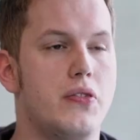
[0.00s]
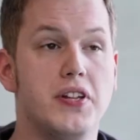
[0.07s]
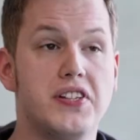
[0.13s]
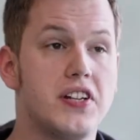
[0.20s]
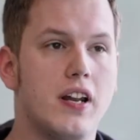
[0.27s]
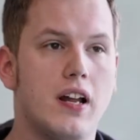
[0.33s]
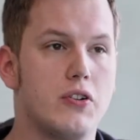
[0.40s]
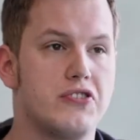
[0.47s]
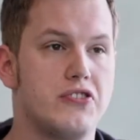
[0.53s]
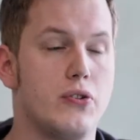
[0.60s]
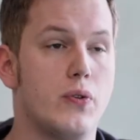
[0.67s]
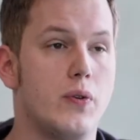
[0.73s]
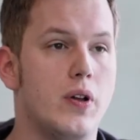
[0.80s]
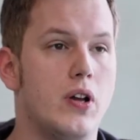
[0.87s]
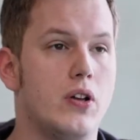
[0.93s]
This allows
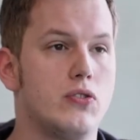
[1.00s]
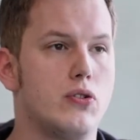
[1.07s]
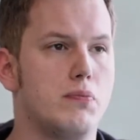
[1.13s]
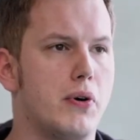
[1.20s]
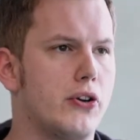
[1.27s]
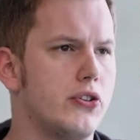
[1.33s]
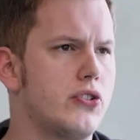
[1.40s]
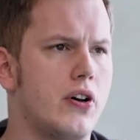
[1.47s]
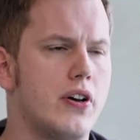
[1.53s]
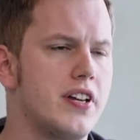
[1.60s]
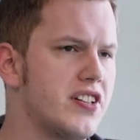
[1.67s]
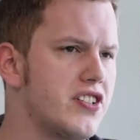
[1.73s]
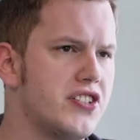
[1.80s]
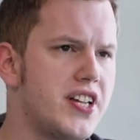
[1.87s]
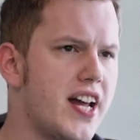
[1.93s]
you to monitor
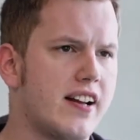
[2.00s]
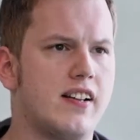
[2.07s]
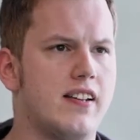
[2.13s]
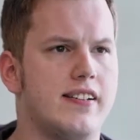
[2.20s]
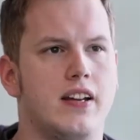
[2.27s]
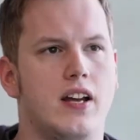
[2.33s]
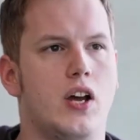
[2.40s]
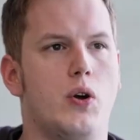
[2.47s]
exactly